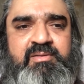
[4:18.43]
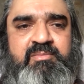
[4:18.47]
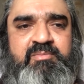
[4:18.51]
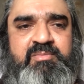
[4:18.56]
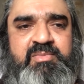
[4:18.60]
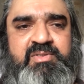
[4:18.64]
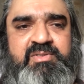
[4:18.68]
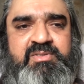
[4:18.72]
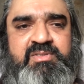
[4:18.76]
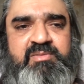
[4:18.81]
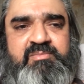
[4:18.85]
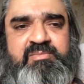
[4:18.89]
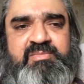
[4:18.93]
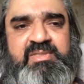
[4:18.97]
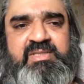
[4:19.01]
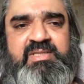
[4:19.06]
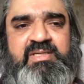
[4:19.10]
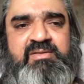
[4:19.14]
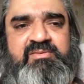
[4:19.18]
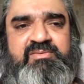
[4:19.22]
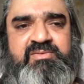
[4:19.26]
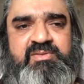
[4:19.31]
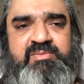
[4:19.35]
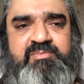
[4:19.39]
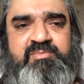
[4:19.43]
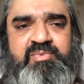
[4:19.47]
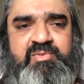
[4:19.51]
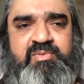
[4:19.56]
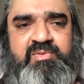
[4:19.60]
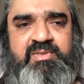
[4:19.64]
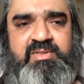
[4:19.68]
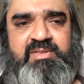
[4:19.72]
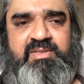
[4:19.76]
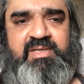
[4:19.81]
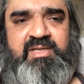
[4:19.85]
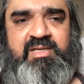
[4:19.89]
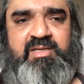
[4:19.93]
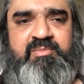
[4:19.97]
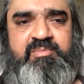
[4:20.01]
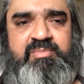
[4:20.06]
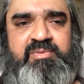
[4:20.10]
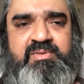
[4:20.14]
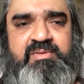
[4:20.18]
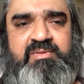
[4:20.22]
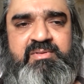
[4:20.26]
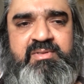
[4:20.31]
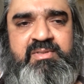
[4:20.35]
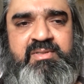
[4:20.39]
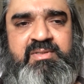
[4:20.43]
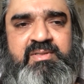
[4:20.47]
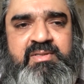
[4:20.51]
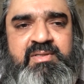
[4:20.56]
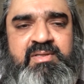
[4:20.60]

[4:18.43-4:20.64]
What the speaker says: But something else important happened.